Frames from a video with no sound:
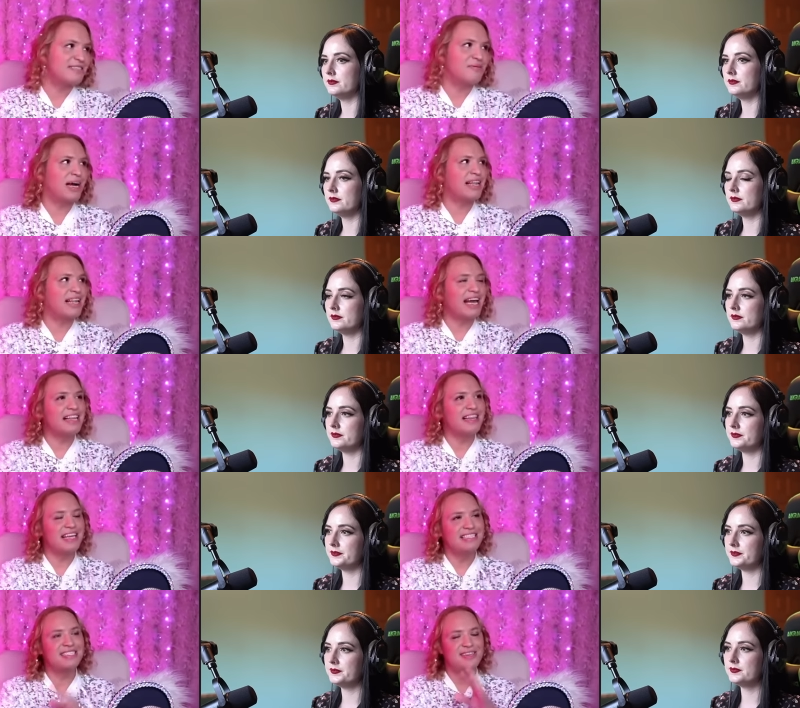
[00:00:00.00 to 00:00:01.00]
Speaker 1: why, like,
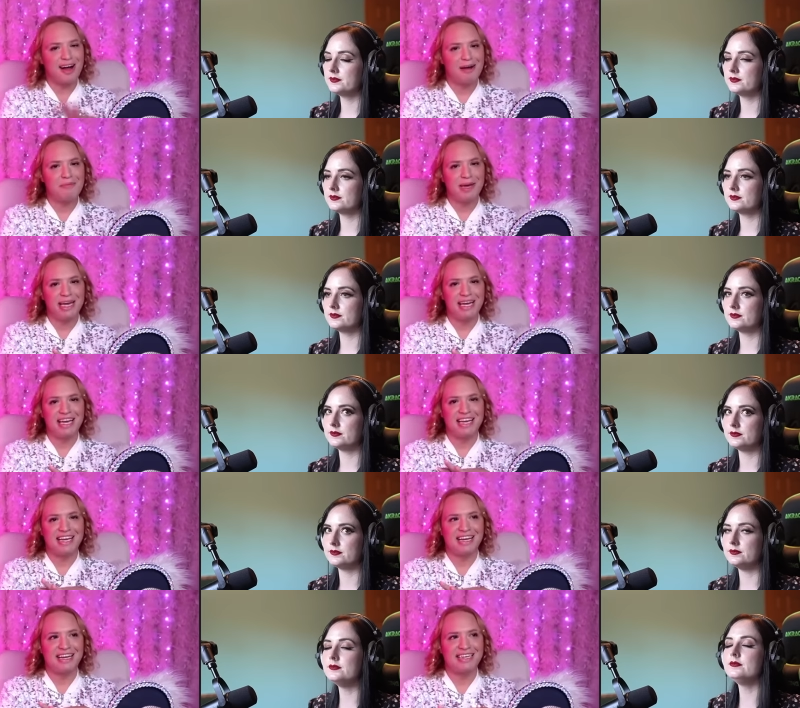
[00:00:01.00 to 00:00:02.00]
this topic
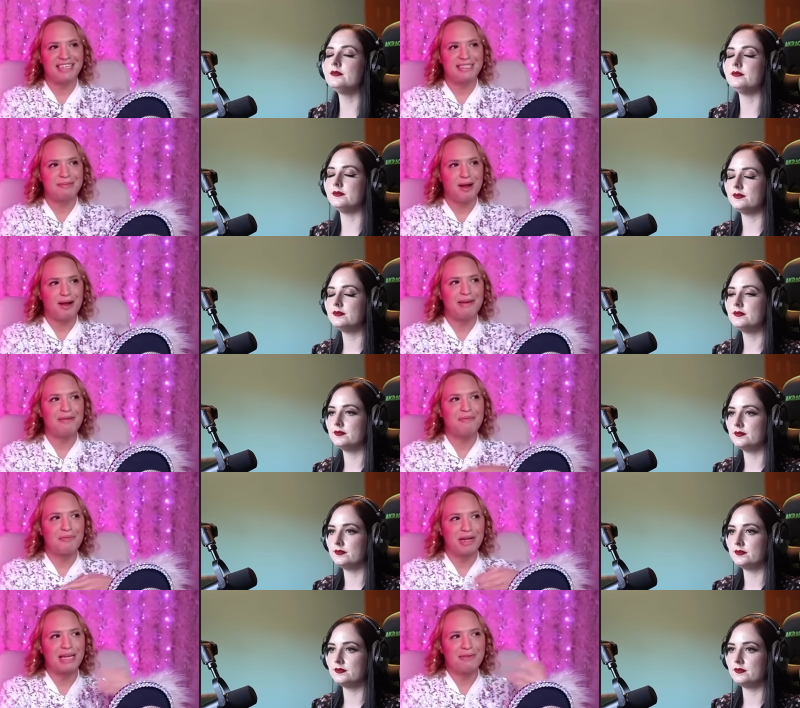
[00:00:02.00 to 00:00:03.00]
mm. is probably
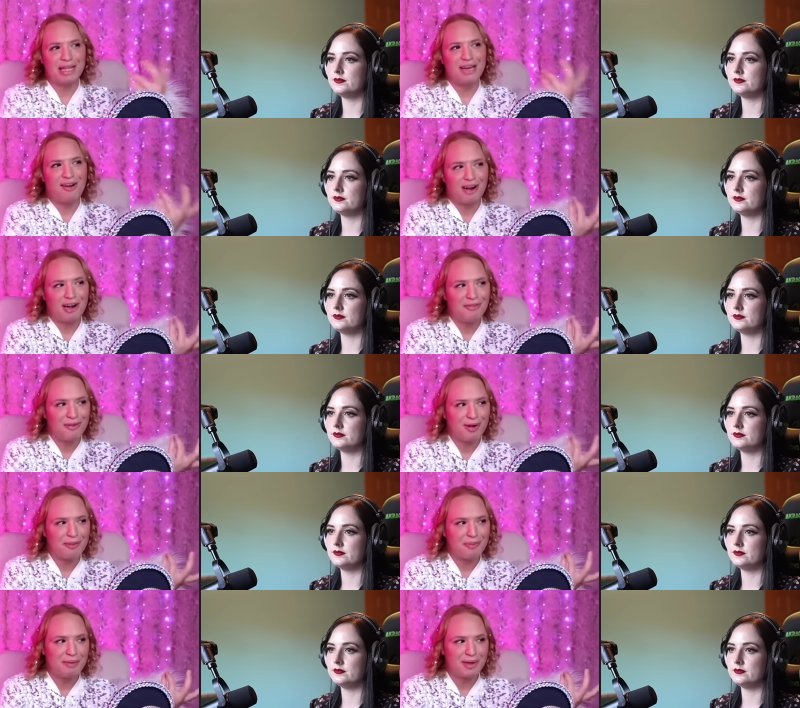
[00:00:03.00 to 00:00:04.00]
really, really hard for
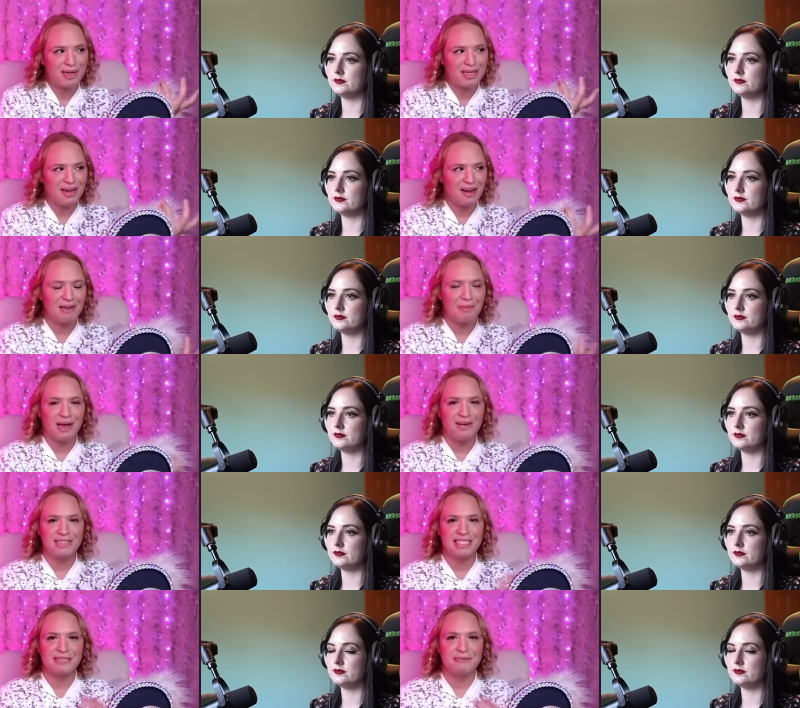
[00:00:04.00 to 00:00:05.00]
people to talk
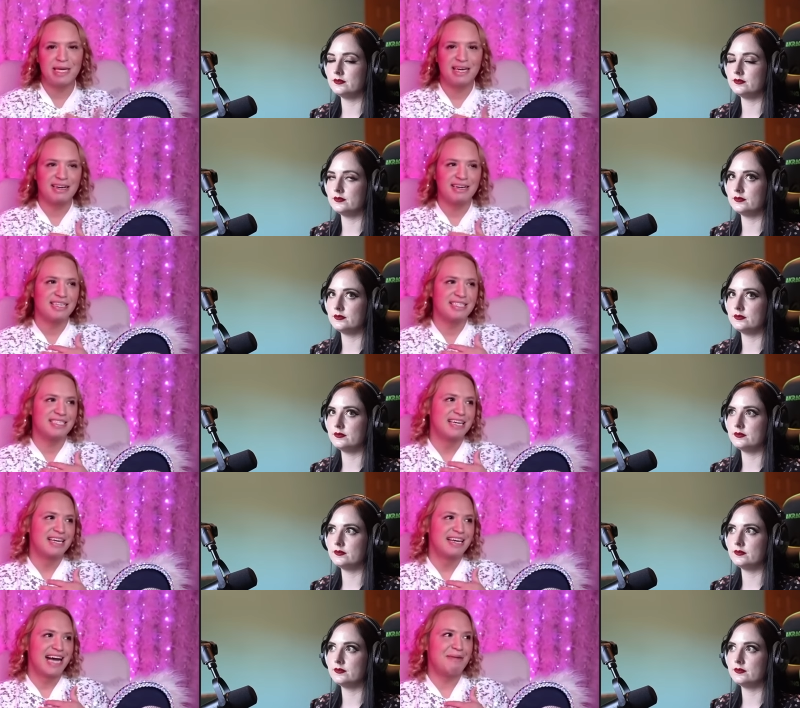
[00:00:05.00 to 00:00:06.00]
about just because,
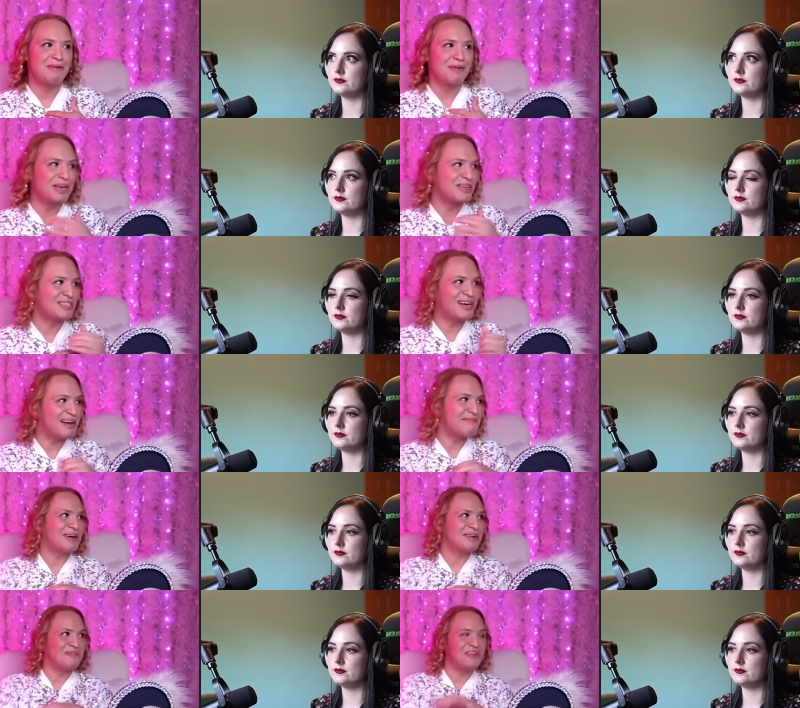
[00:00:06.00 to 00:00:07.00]
I mean, when you're talking
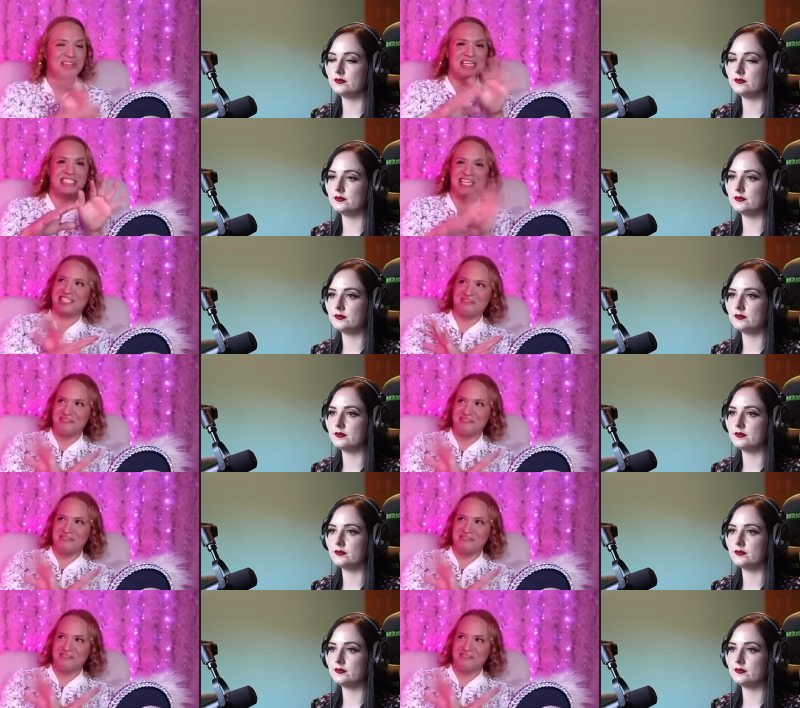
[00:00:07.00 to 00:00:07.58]
about 50 shades of